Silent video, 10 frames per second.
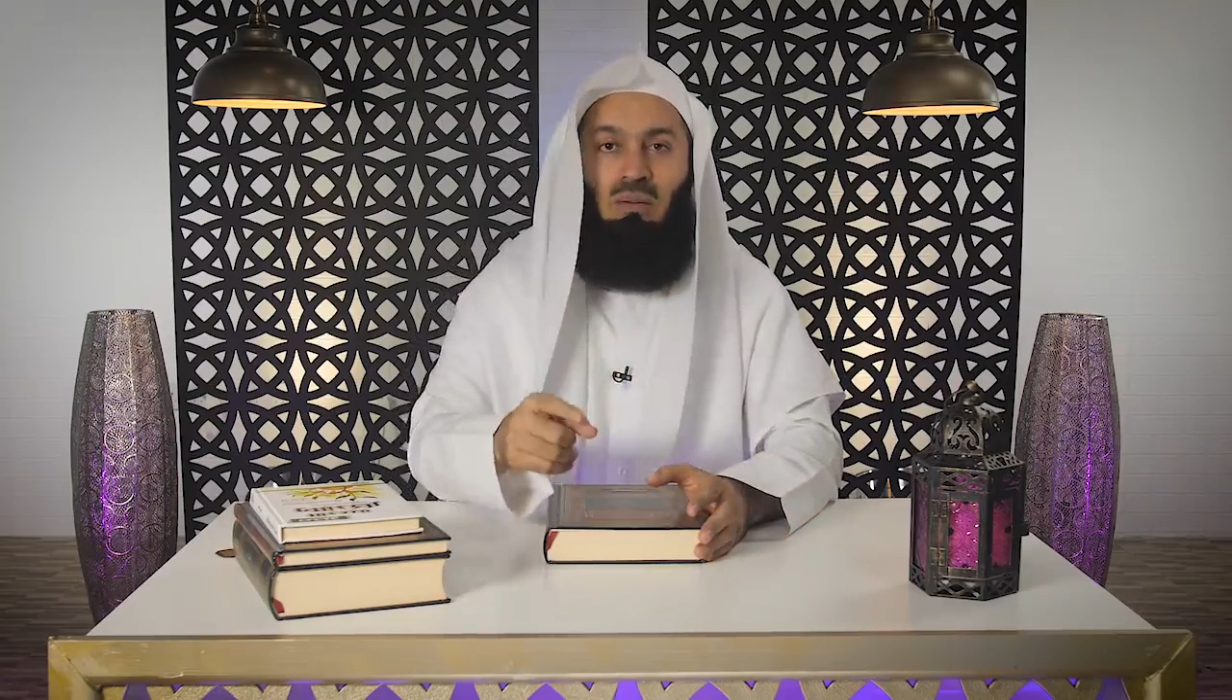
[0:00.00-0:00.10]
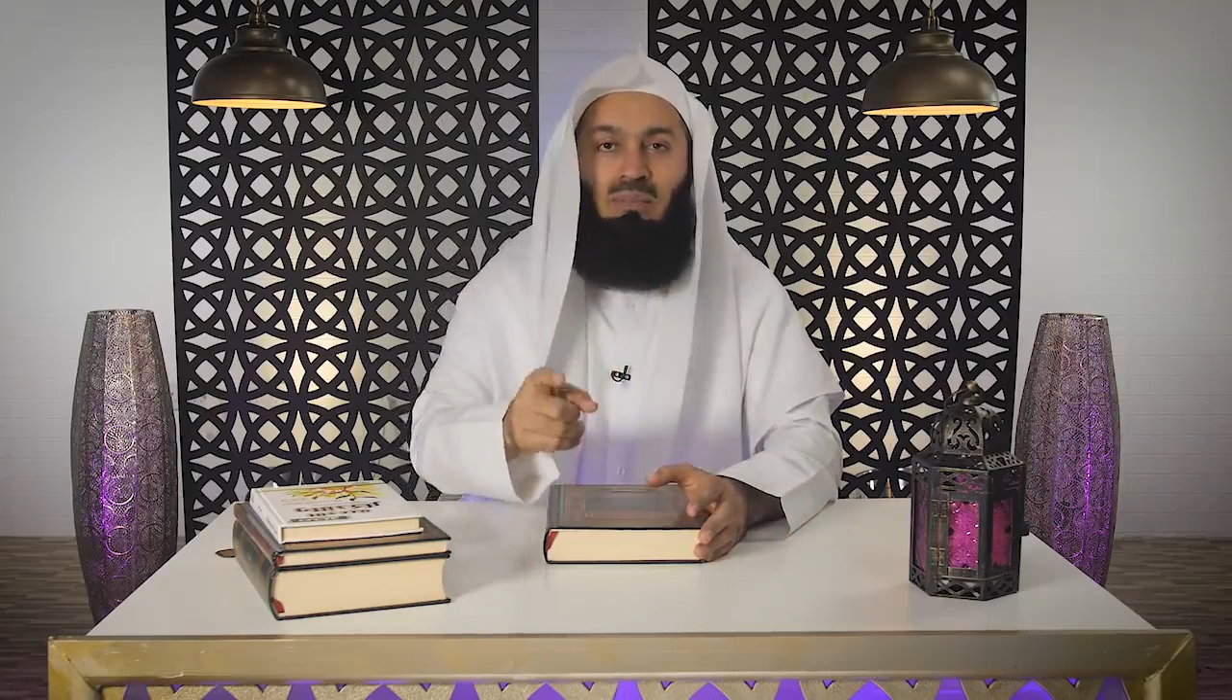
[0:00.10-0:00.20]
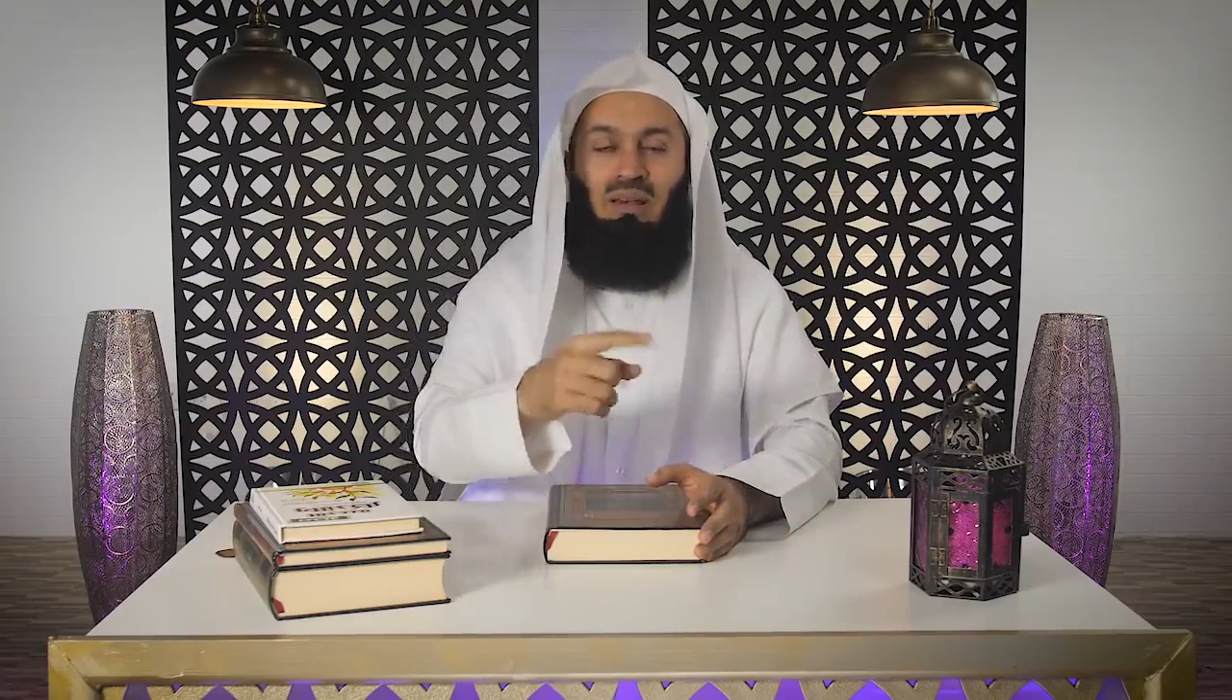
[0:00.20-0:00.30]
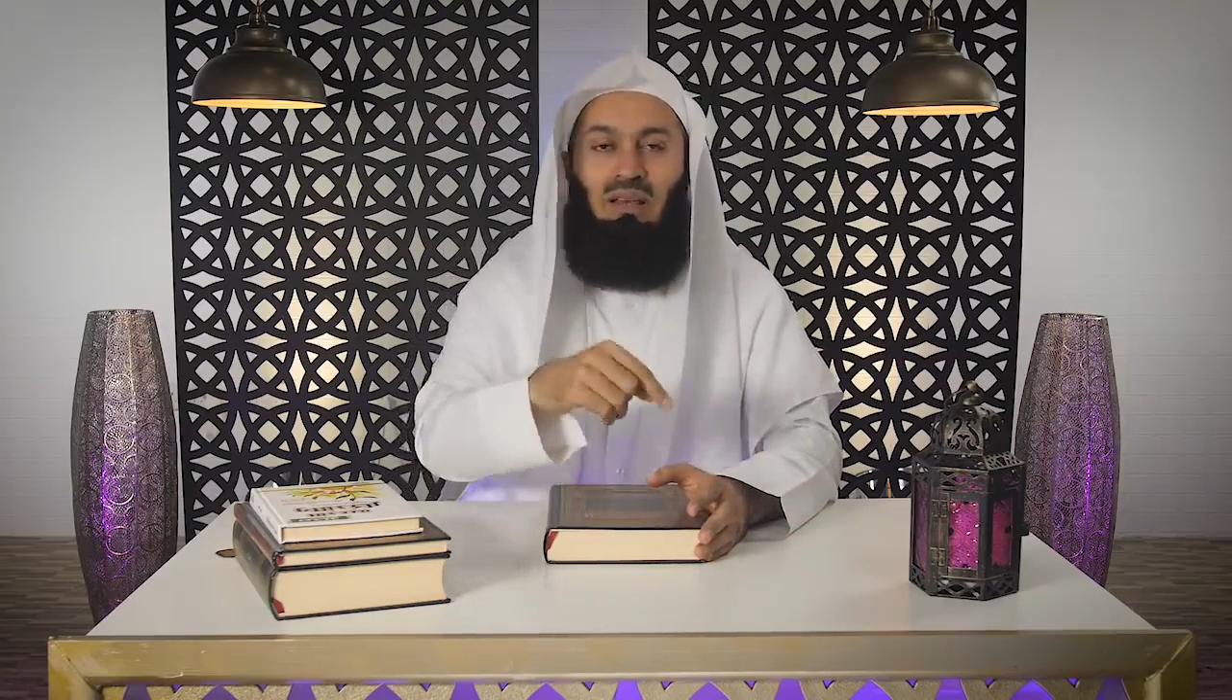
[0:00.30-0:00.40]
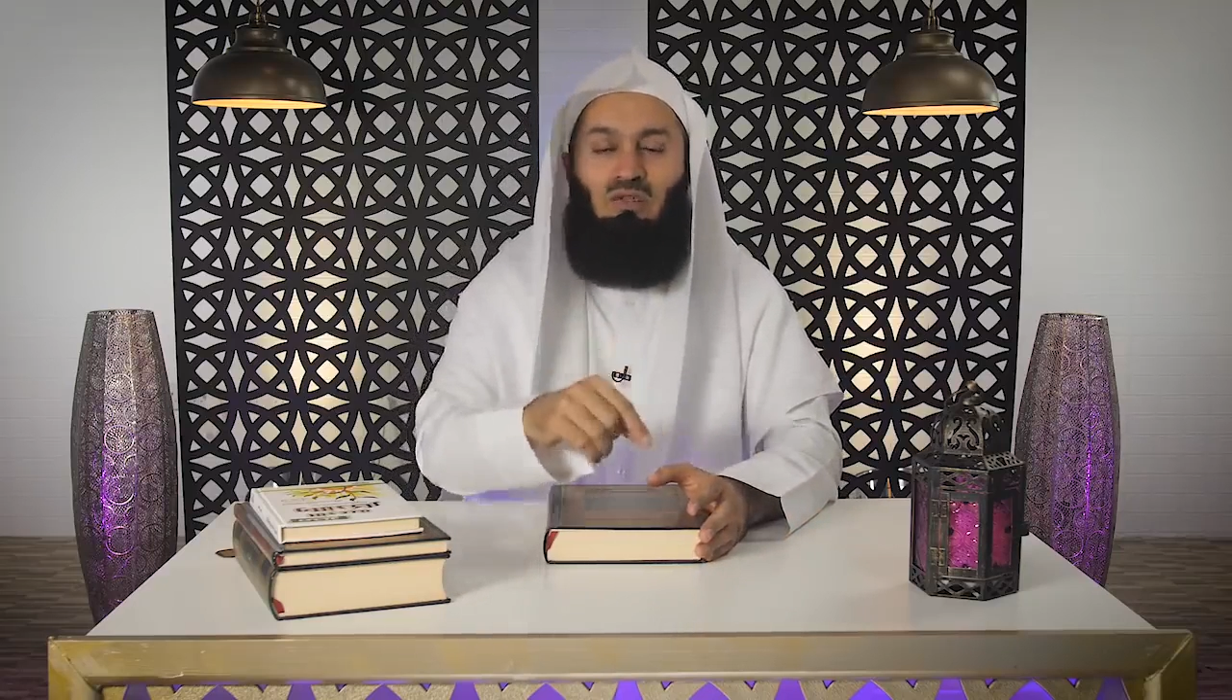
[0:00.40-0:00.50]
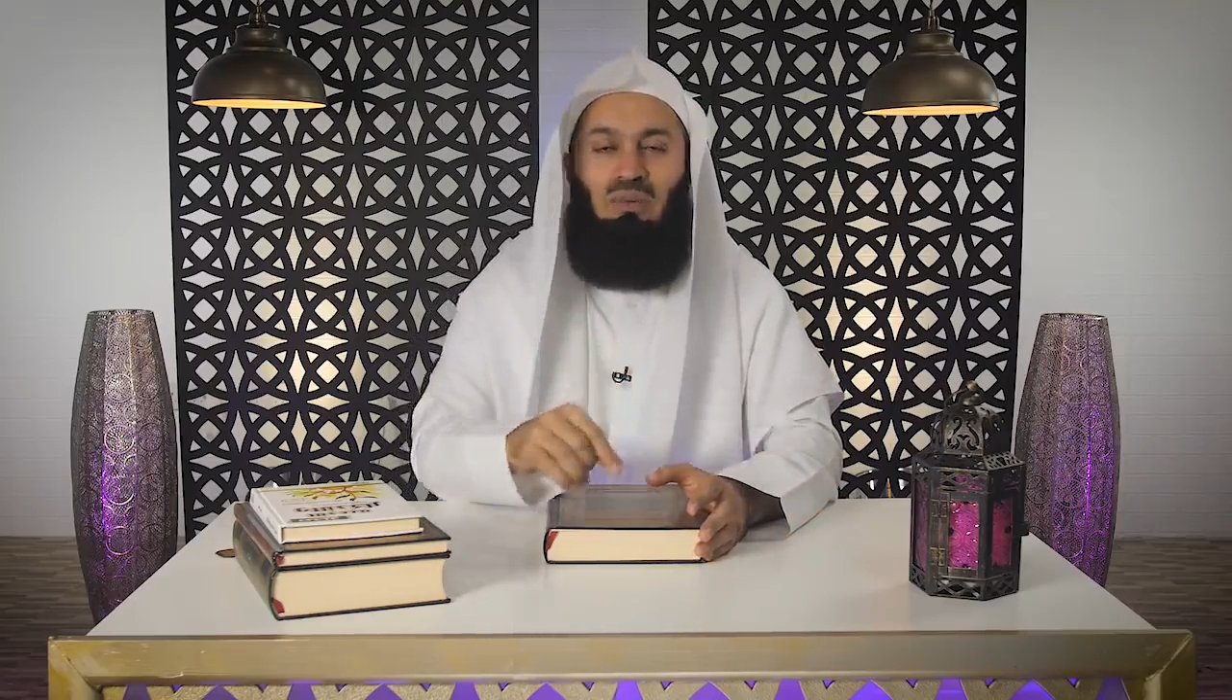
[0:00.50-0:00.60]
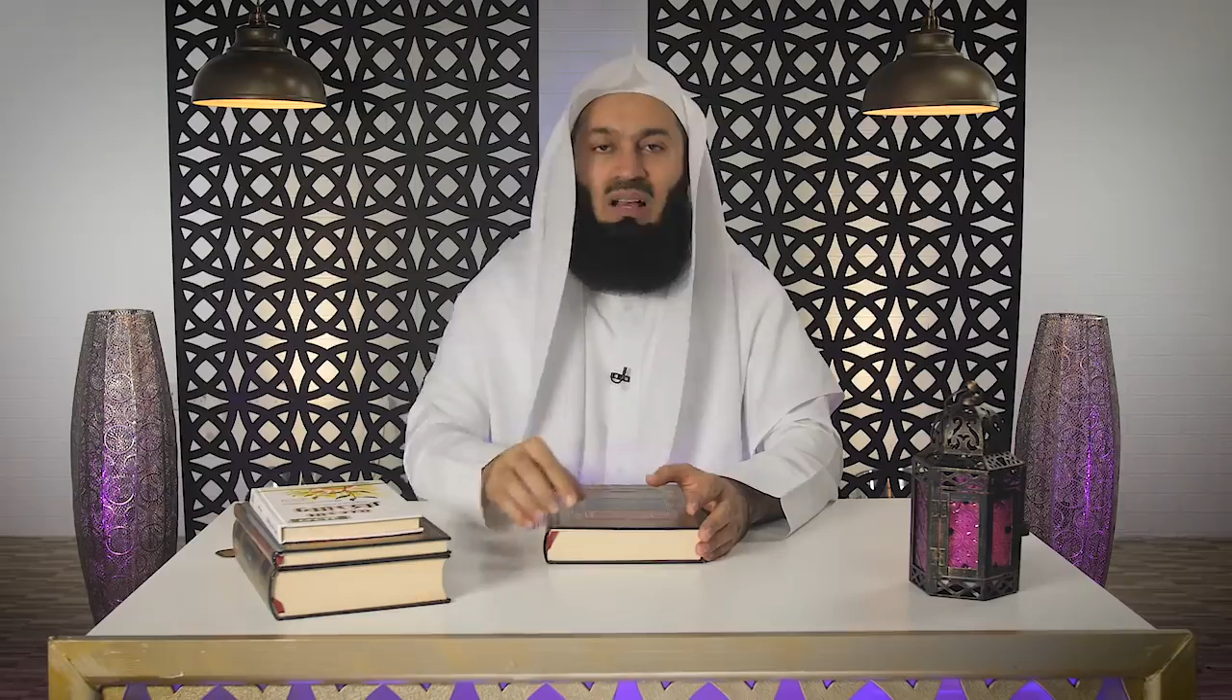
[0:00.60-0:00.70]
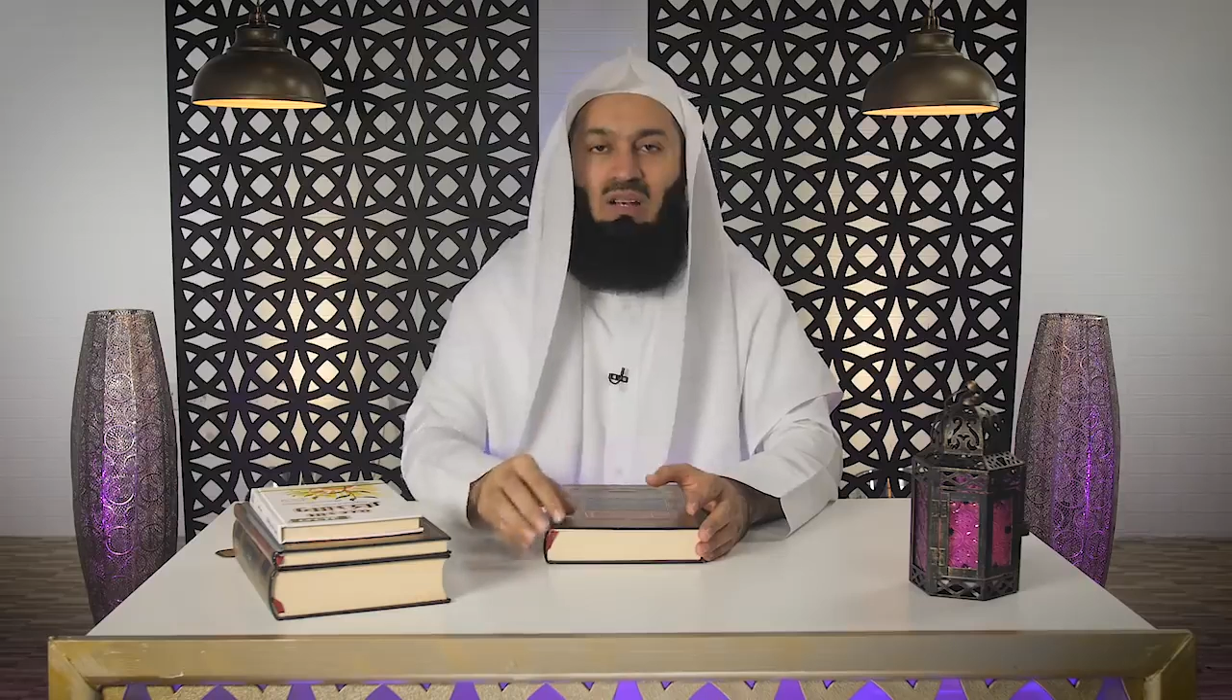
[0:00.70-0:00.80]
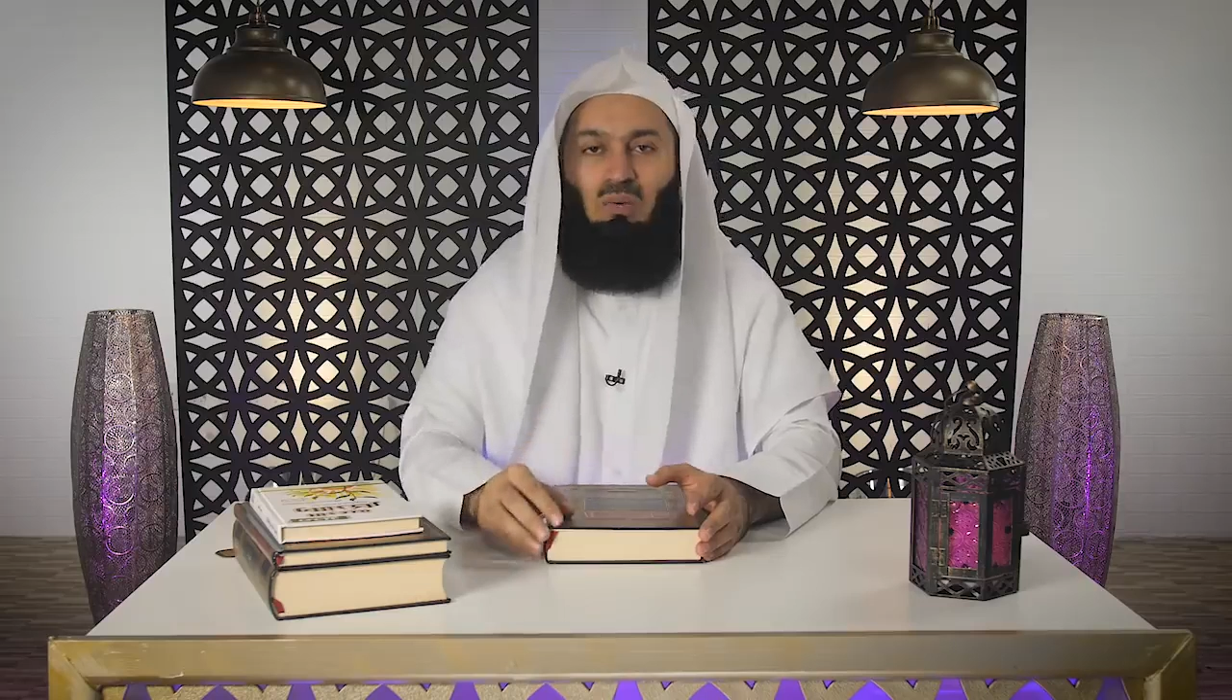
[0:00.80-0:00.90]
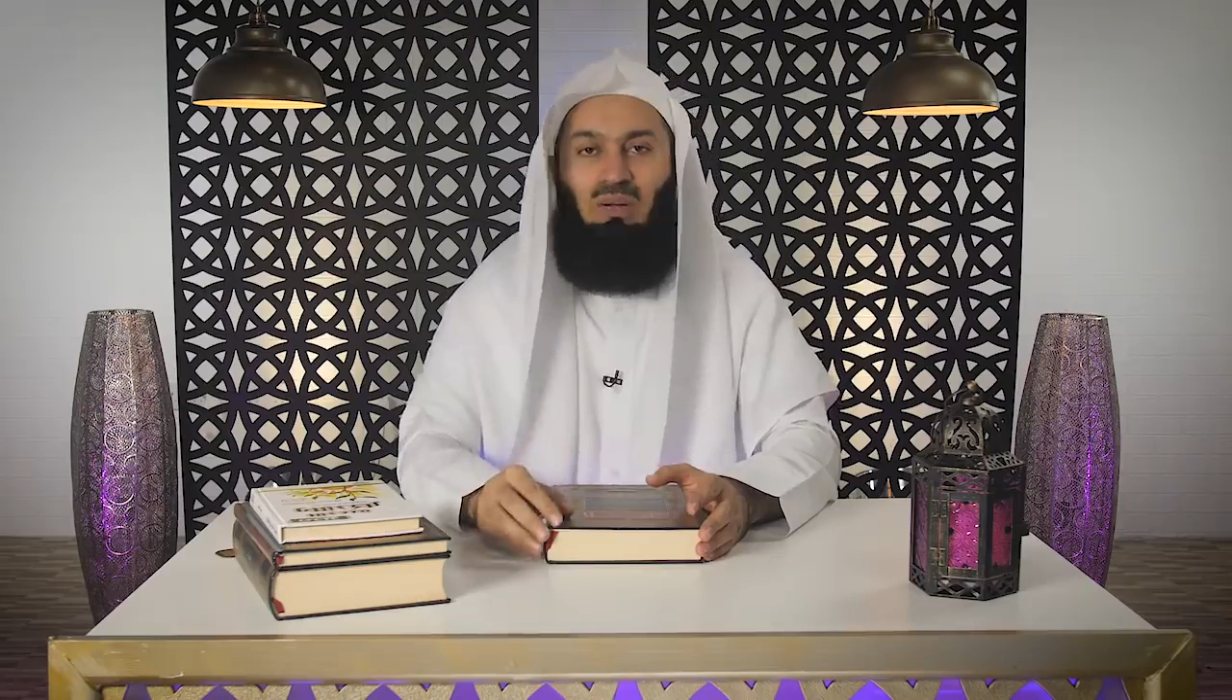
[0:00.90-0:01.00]
May Allah
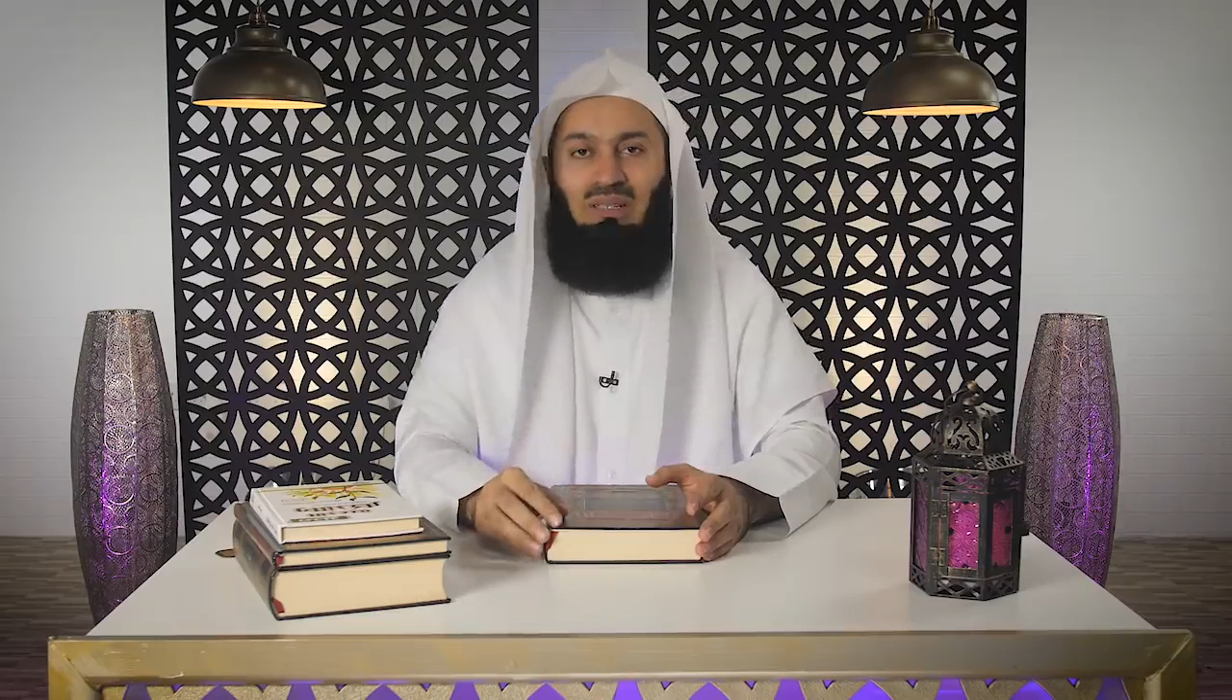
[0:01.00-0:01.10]
subhanahu wa